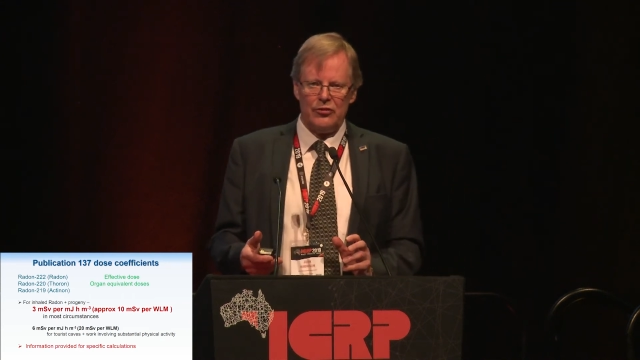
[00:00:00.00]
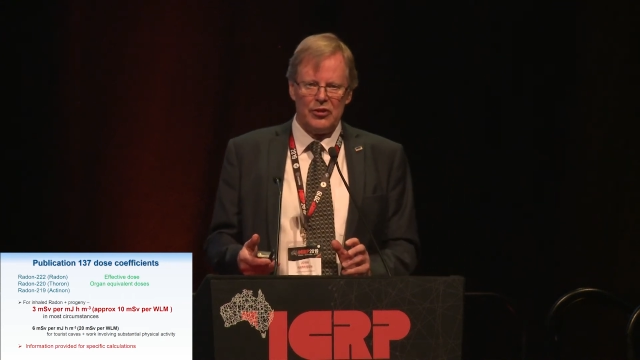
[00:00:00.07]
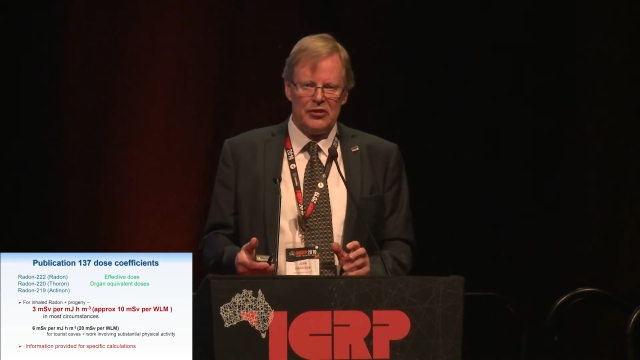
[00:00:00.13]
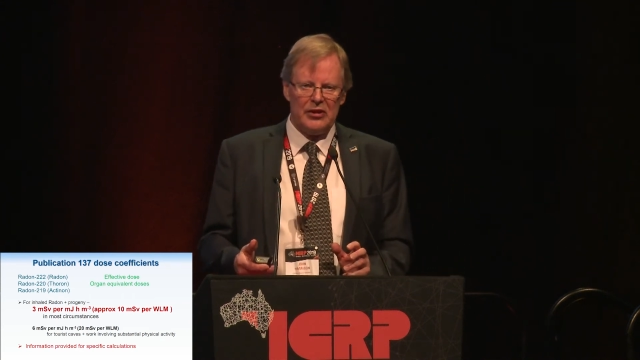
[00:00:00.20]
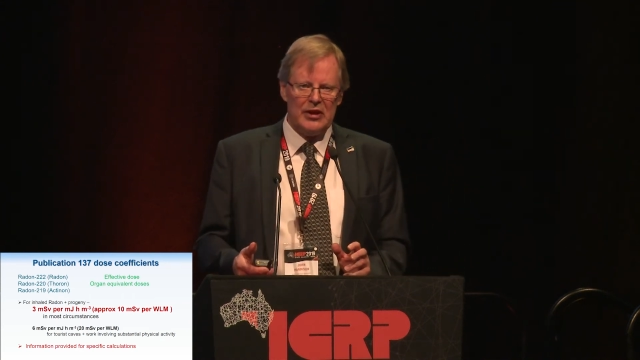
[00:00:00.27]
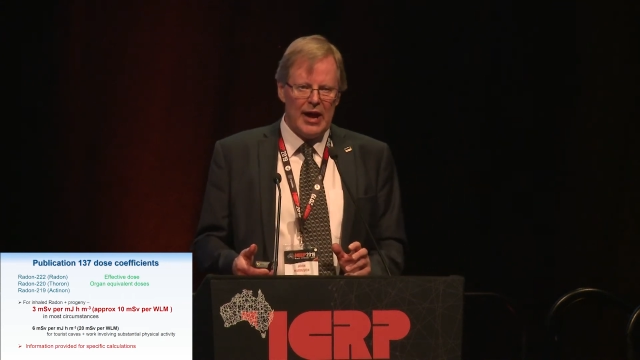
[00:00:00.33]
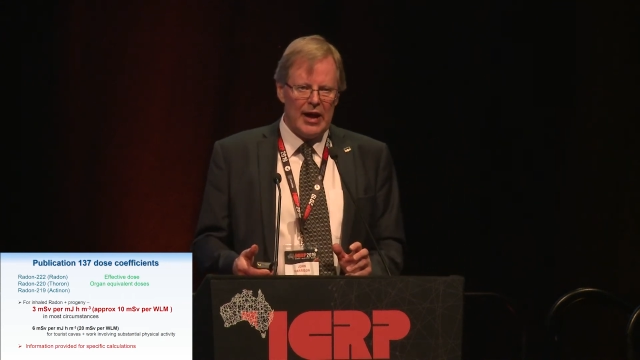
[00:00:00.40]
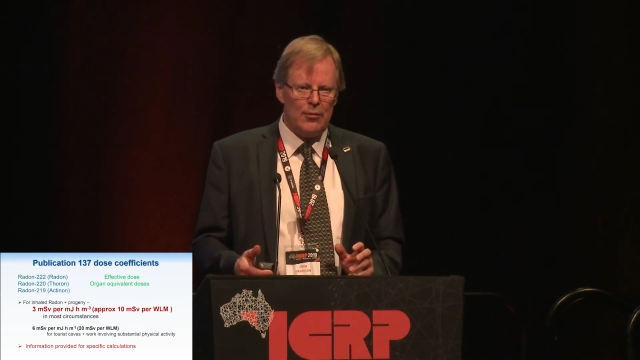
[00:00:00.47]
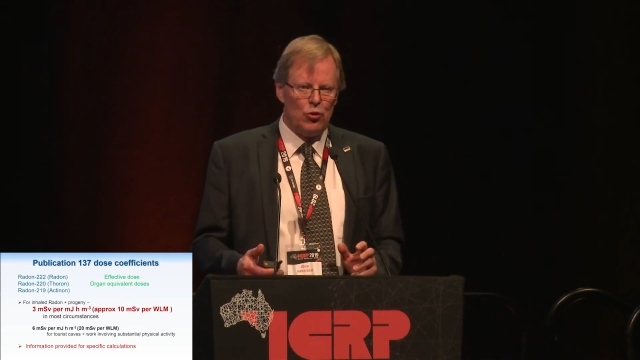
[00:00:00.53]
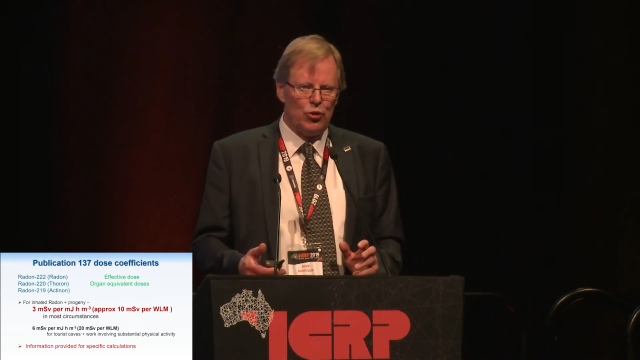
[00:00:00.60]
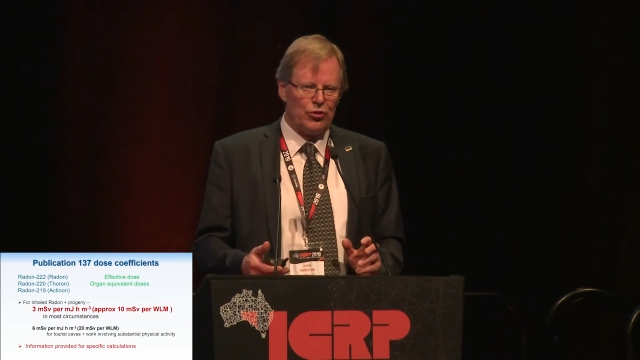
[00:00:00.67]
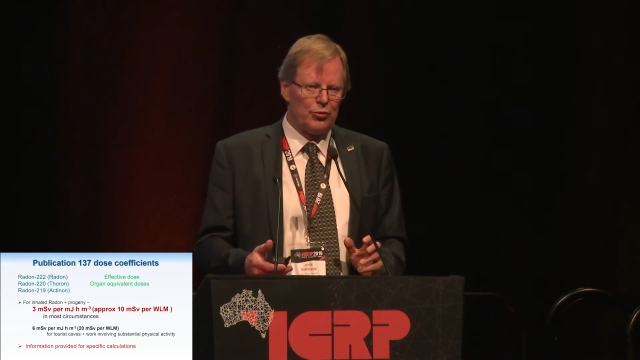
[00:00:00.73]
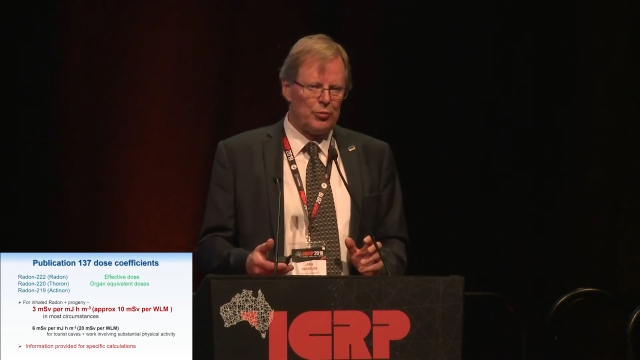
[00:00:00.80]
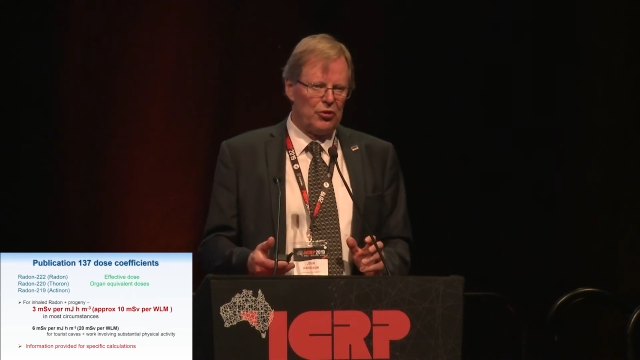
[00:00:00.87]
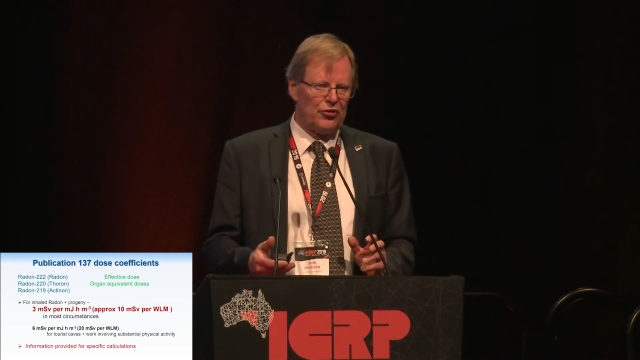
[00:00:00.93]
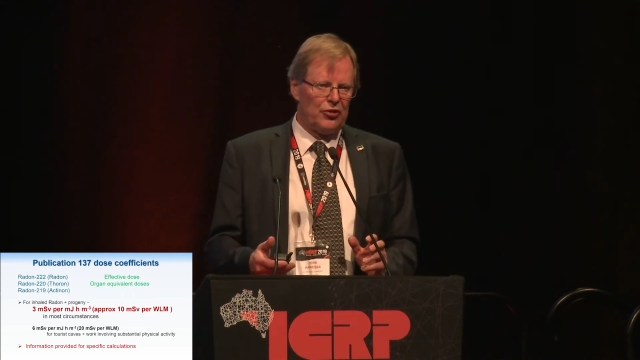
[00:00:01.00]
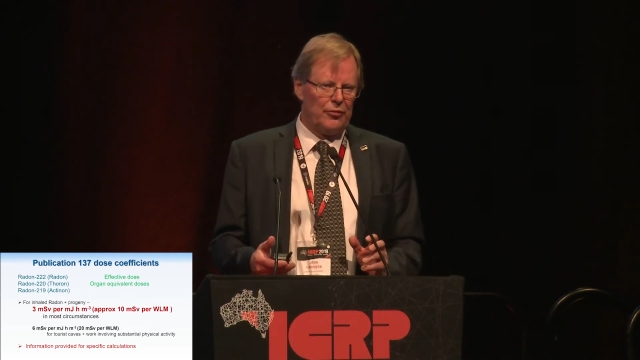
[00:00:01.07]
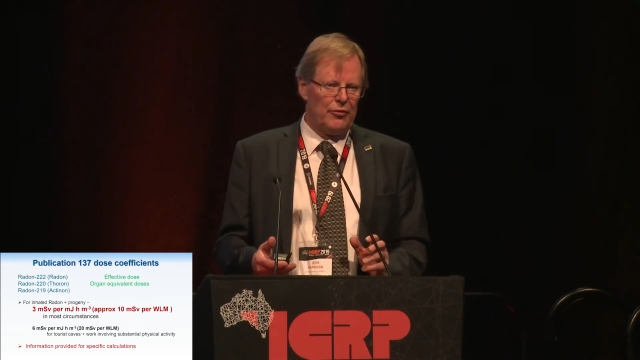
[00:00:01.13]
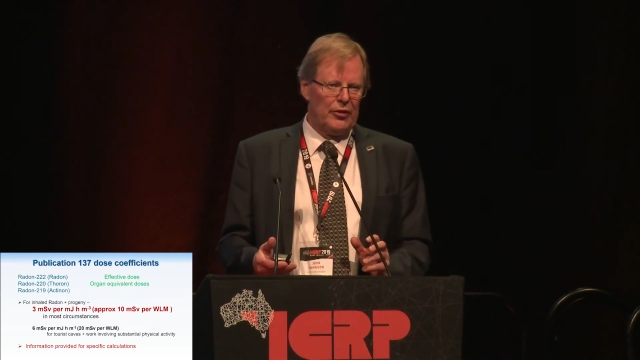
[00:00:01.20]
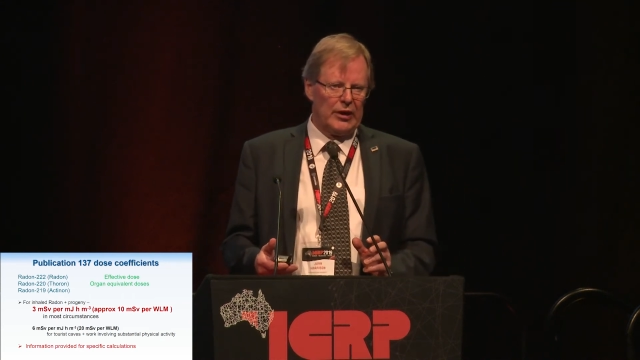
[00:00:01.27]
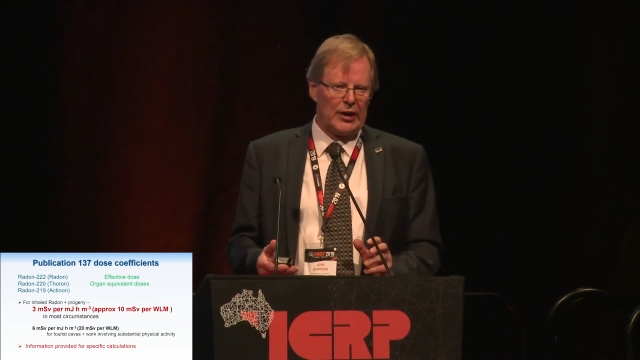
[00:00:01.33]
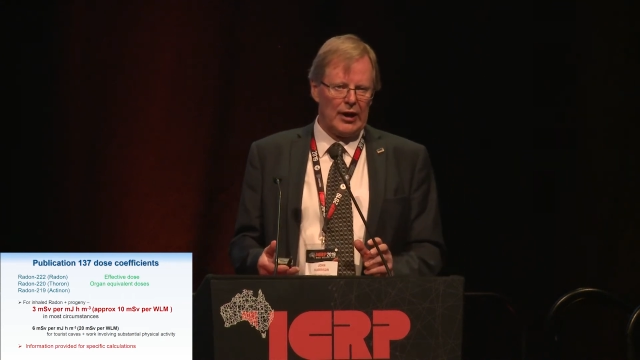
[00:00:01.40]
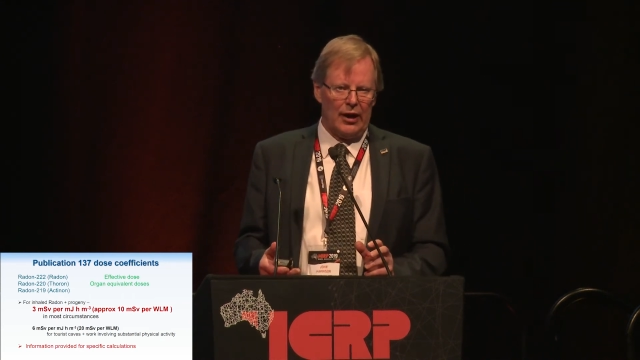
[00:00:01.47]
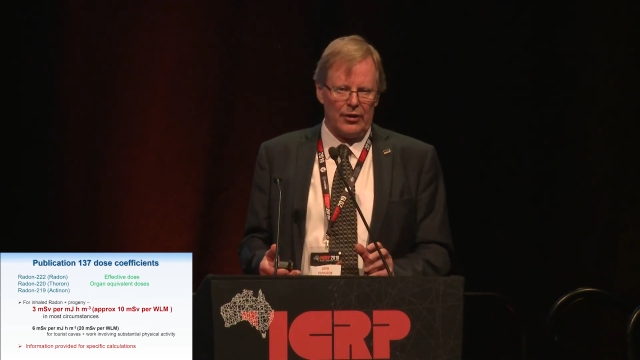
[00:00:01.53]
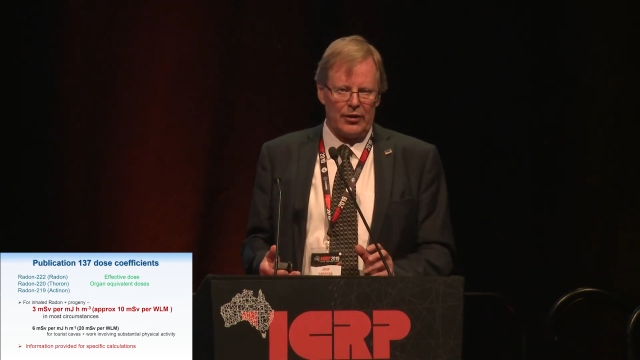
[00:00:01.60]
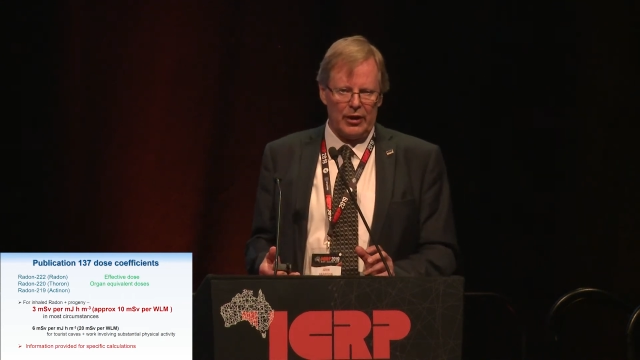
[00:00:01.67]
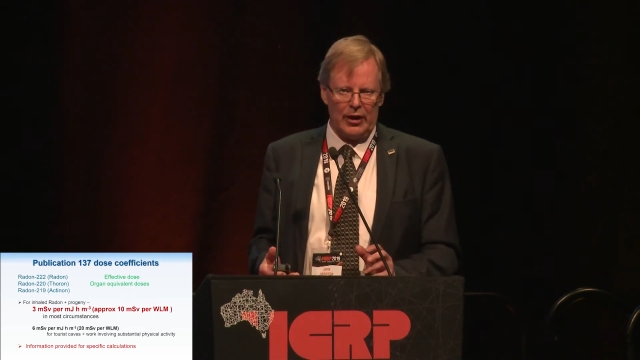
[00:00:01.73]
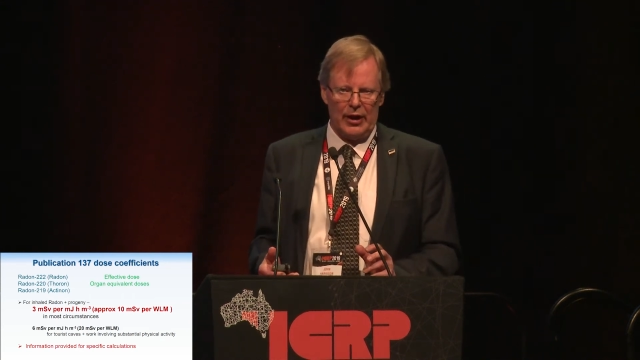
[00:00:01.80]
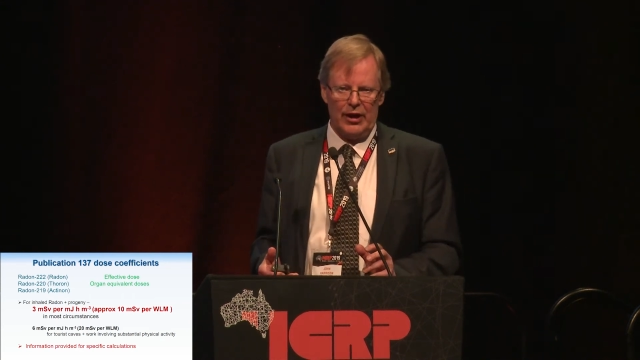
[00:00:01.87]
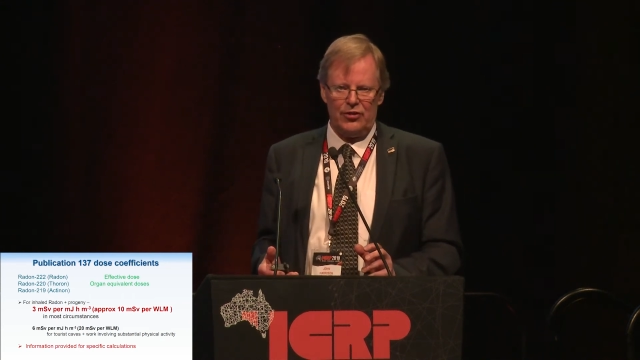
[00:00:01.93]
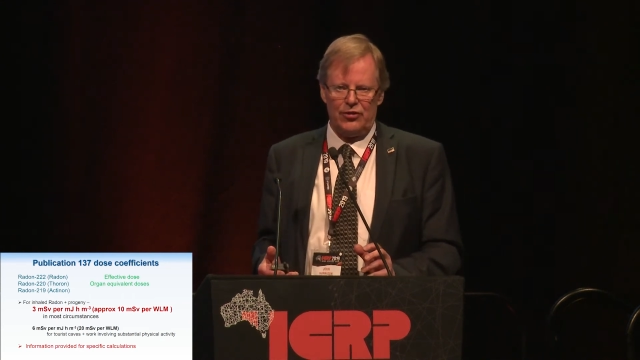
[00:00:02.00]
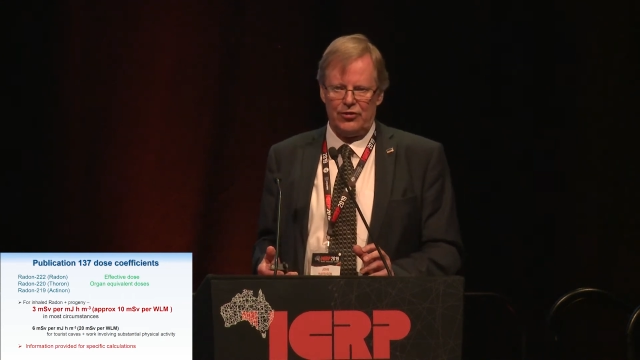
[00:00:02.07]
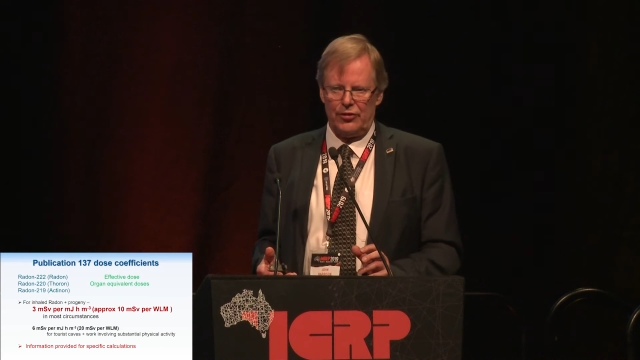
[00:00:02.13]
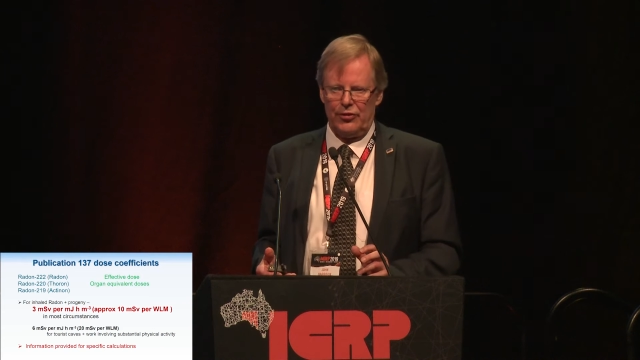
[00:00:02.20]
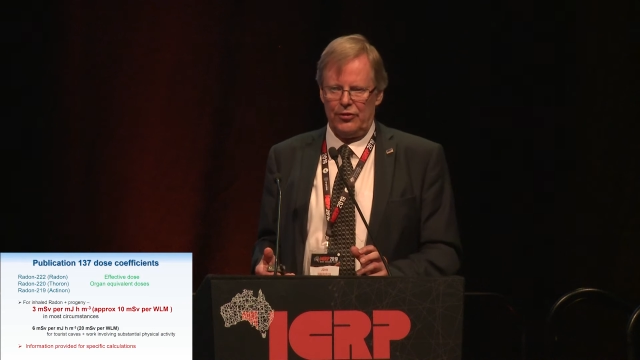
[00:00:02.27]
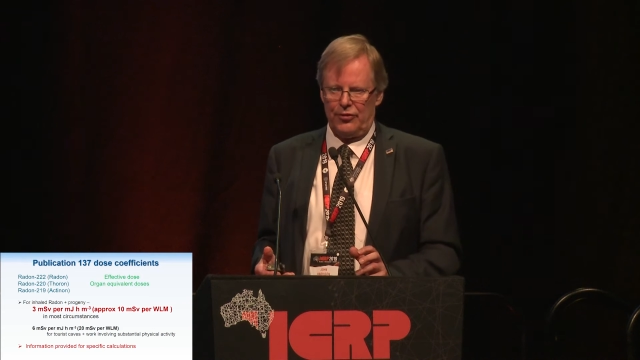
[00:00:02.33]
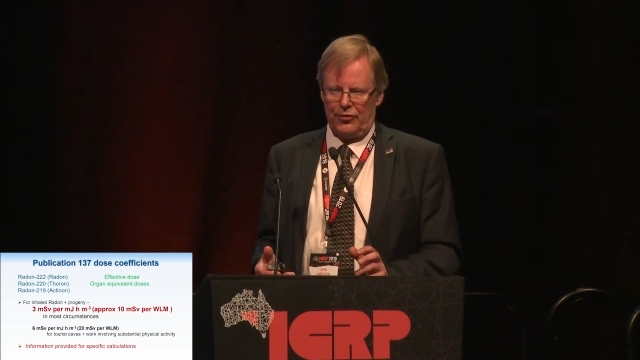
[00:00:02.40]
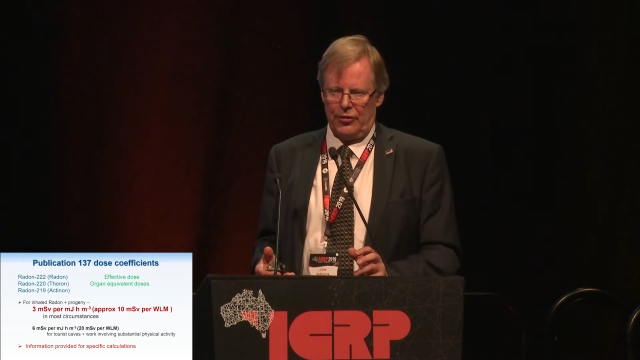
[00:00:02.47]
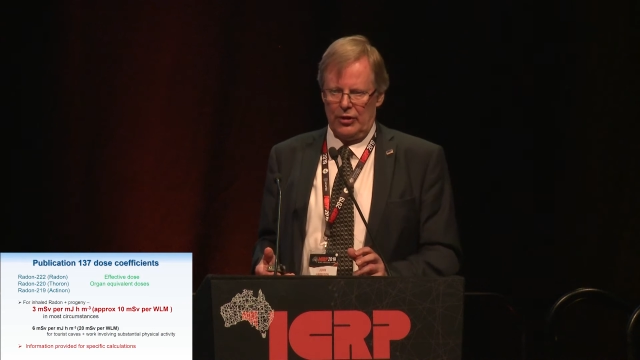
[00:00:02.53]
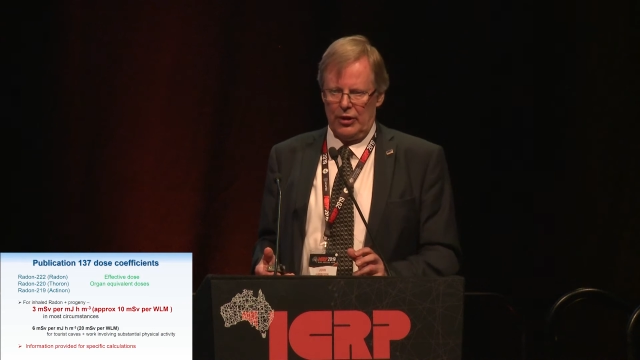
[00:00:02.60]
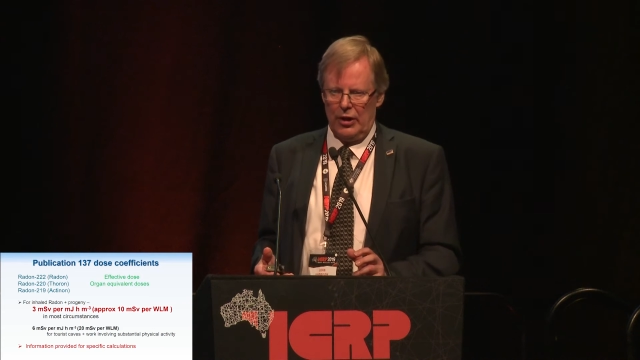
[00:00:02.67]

that enables specific calculations